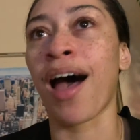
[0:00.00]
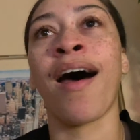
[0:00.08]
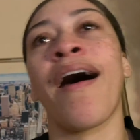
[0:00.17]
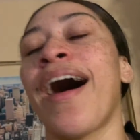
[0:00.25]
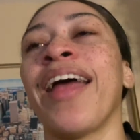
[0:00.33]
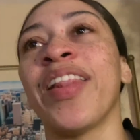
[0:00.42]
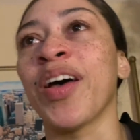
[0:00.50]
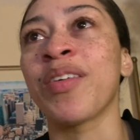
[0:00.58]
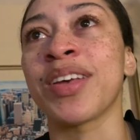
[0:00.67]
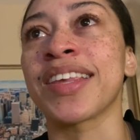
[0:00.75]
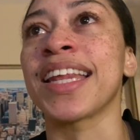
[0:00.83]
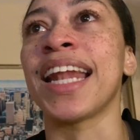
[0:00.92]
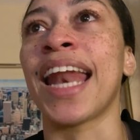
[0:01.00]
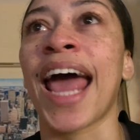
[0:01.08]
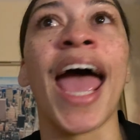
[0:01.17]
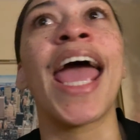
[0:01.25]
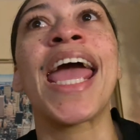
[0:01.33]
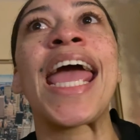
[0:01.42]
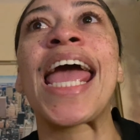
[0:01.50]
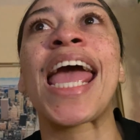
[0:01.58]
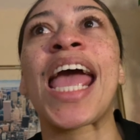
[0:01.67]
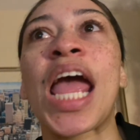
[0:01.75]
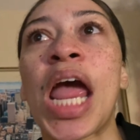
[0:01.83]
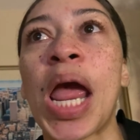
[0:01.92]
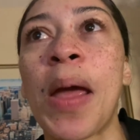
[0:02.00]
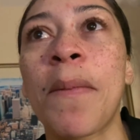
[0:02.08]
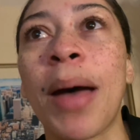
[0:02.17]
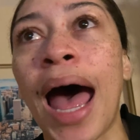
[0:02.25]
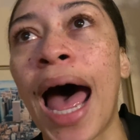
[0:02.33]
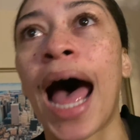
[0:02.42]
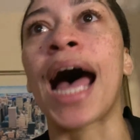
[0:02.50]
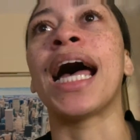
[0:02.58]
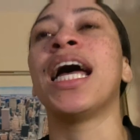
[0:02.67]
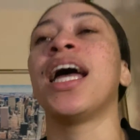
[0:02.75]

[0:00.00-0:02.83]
I love his name. Ah.